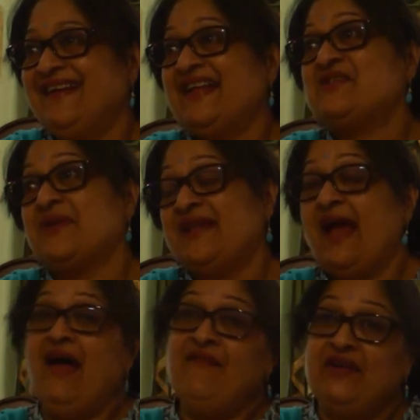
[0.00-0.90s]
That's why they
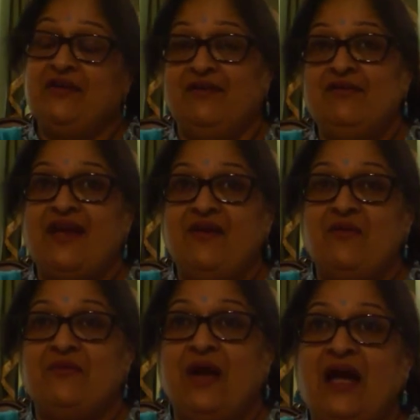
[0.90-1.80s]
have it. Okay.
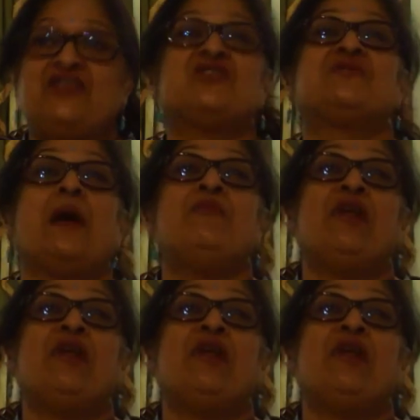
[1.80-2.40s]
I'm